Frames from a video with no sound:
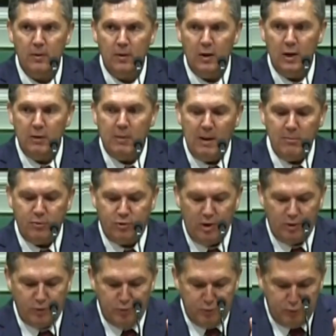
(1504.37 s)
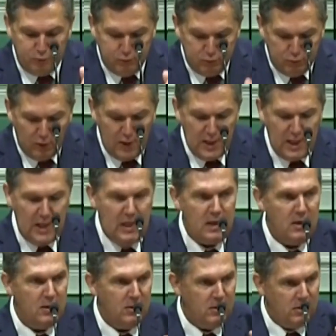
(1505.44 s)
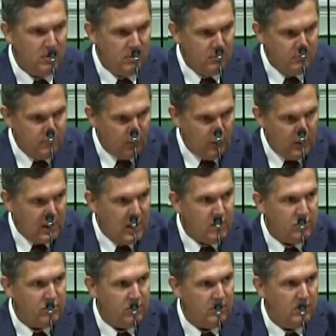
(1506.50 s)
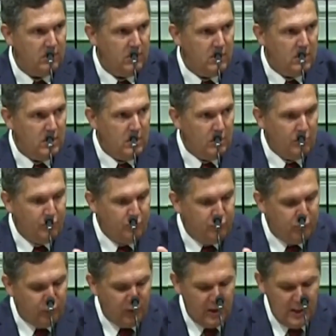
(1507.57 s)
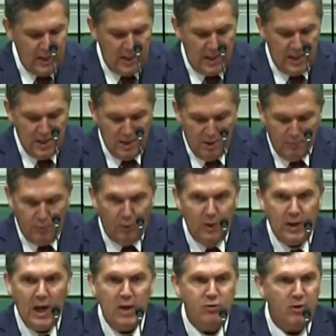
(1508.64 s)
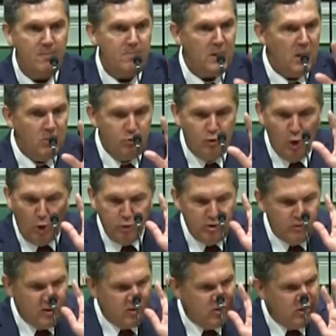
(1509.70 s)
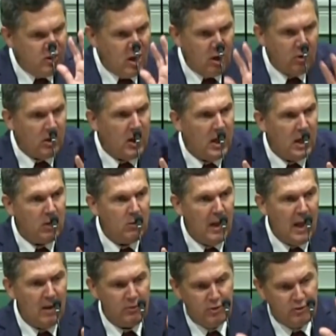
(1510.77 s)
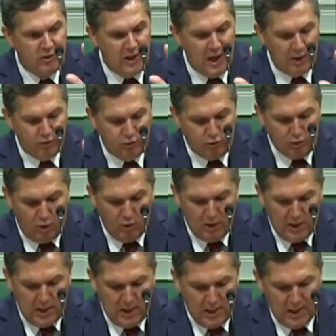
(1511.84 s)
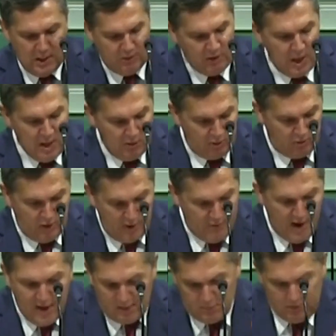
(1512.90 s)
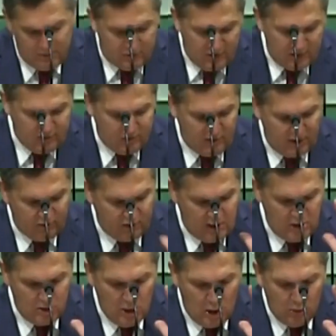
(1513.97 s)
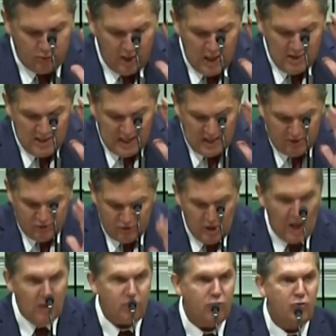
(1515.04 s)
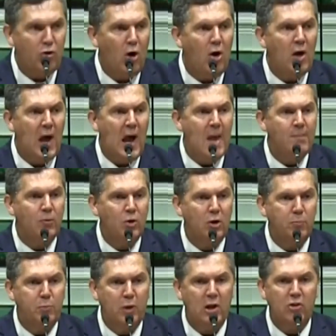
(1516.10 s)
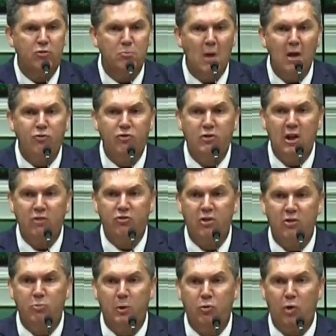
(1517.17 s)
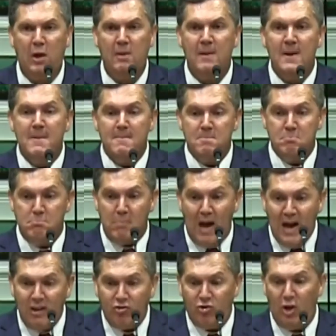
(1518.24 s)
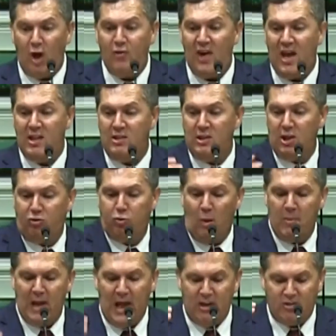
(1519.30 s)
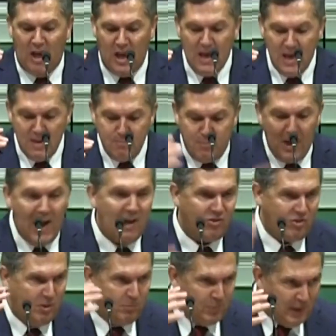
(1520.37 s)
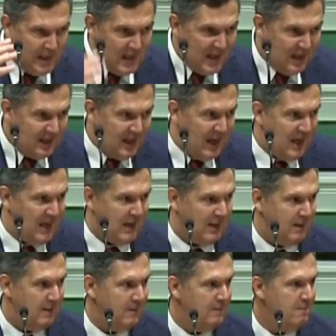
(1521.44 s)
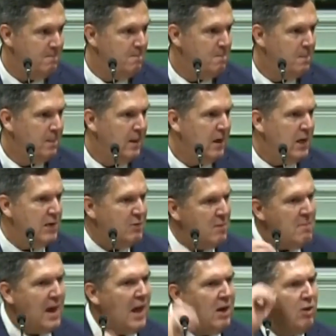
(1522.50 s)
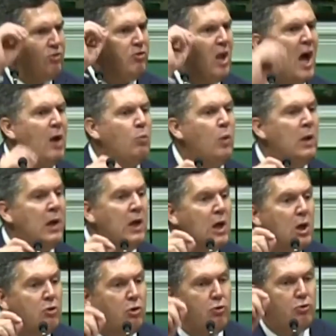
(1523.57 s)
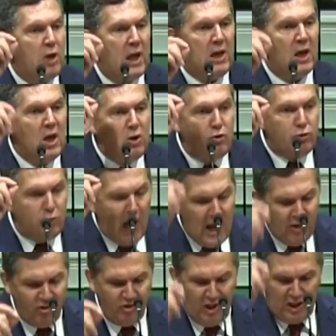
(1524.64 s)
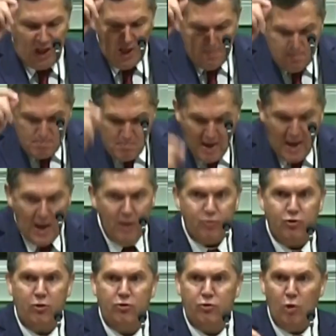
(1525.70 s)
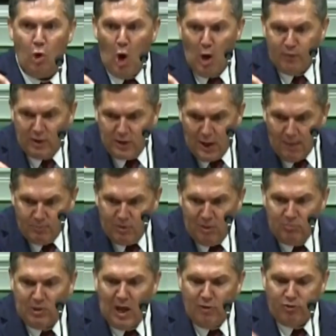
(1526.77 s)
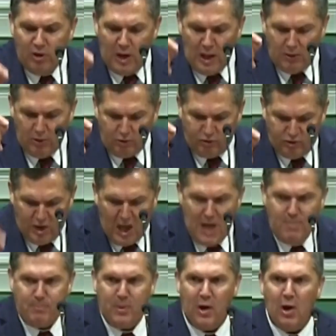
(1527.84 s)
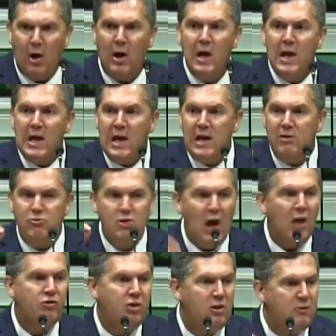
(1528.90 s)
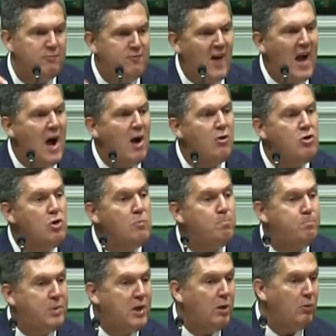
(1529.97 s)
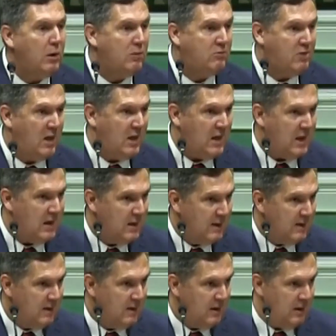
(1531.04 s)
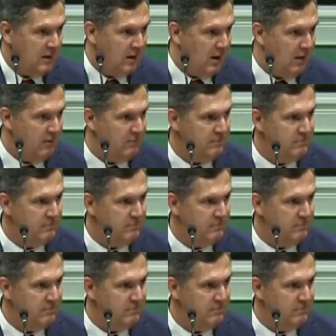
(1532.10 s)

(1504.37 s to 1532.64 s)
And the Bible says, flee fornication. Flee fornication. Joseph is not going to hang around to see how strong he is, to see if I can resist this. He knows that he's not strong. I am going to put as much distance between myself and this woman as I possibly can. If a man is not willing to take drastic measures to overcome temptation and to stay pure, he doesn't value purity enough.